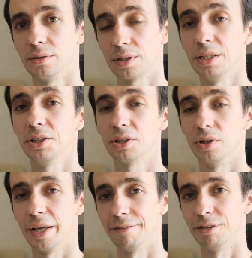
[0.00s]
clinical
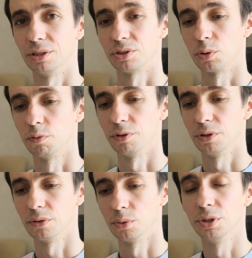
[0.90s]
evidence
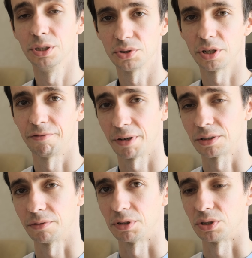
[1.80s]
on its
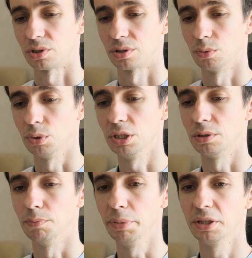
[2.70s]
effectiveness. We
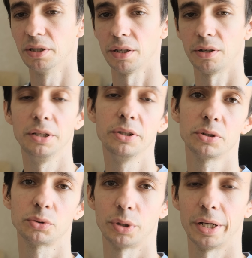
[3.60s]
need bigger
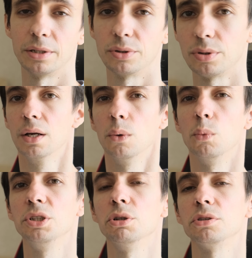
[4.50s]
clinical trials.
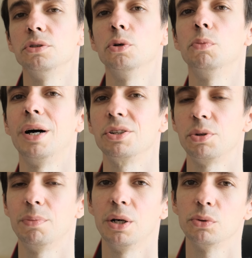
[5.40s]
We don't know much
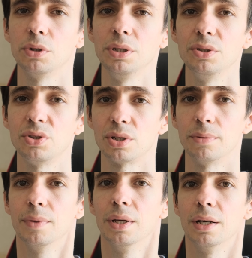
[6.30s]
about its
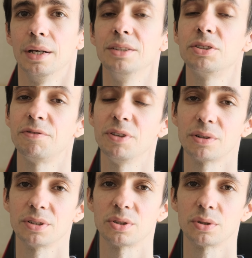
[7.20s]

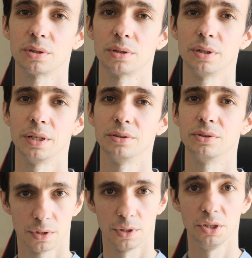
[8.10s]
interference
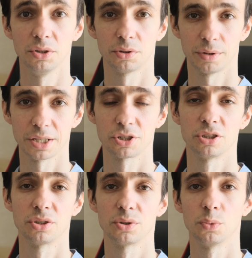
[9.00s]
and
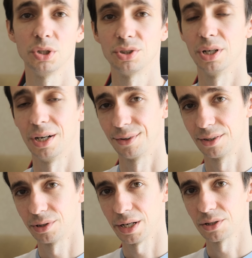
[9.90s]
interactions with other
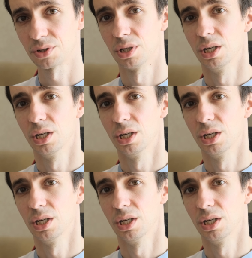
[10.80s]
drugs.